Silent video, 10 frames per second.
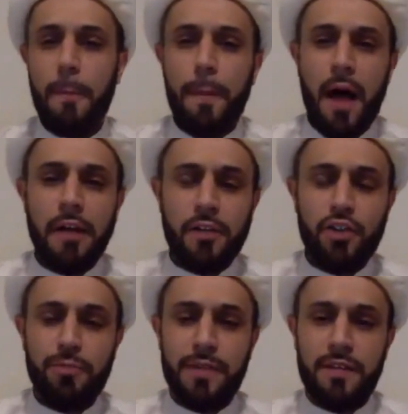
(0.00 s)
The
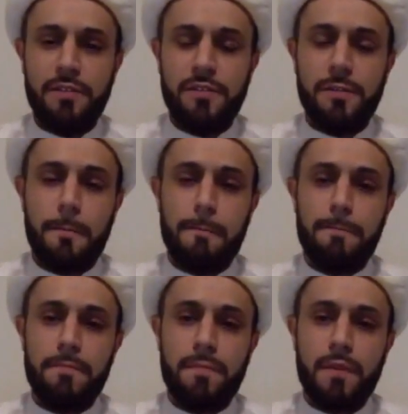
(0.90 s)
punishment,
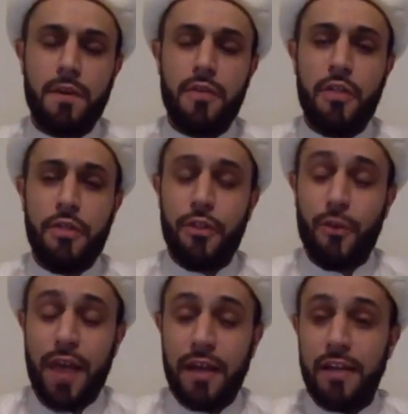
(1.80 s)
the
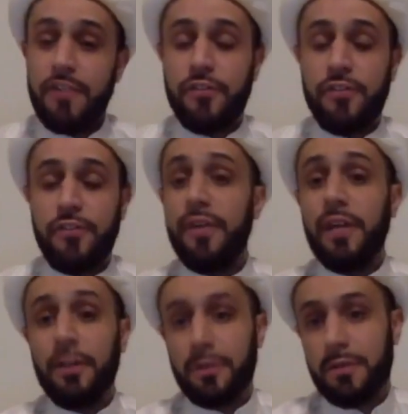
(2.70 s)
threat is
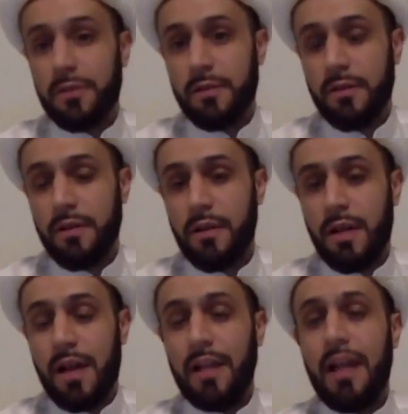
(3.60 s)
severe.
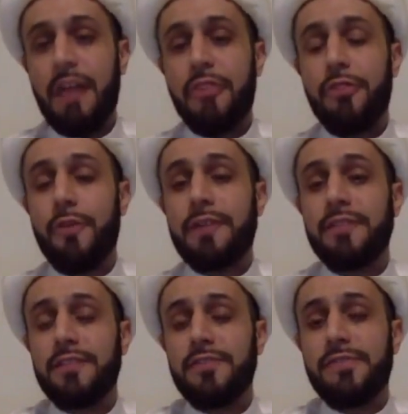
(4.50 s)
Allah
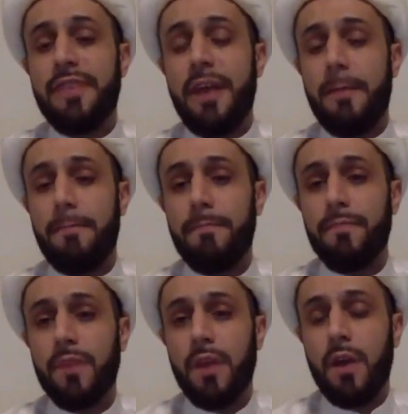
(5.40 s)
threatens
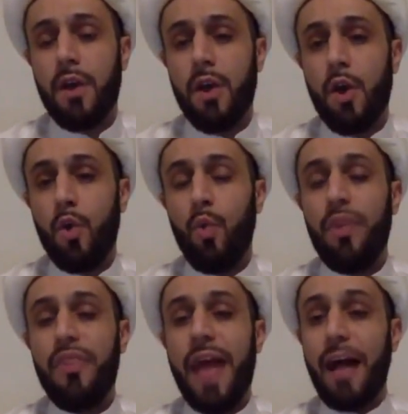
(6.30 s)
them
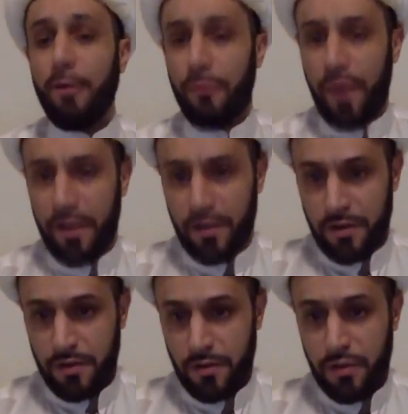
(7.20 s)
with
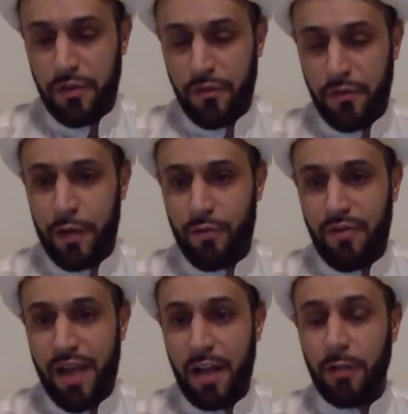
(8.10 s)
hellfire, with the
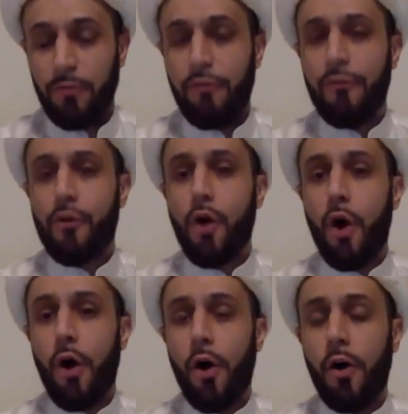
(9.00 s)
fire of hell
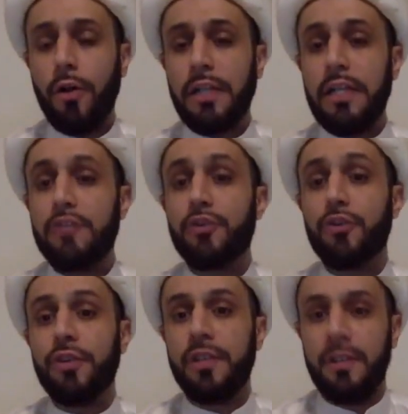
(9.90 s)
for all
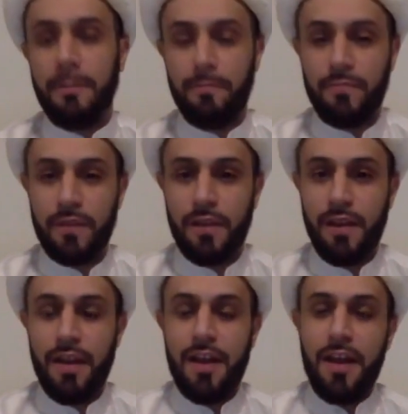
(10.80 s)
eternity.
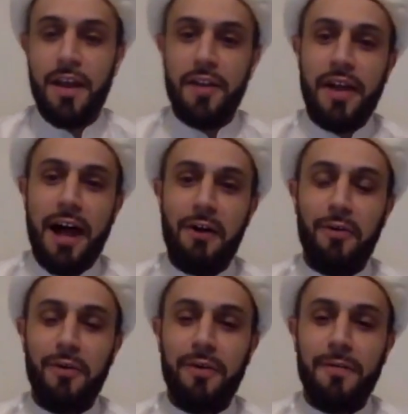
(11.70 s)

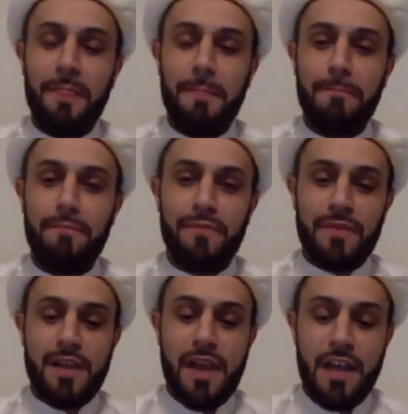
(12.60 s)
Now,
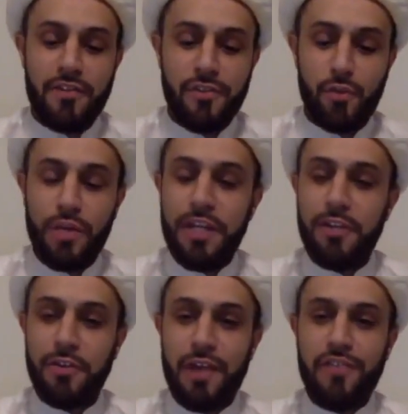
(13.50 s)
as a
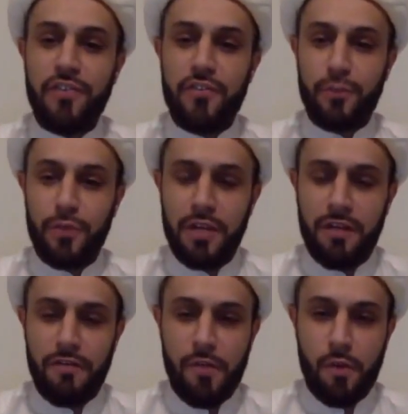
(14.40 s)
reader, as a
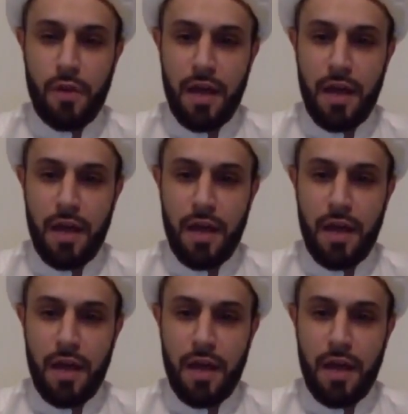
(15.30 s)
student of the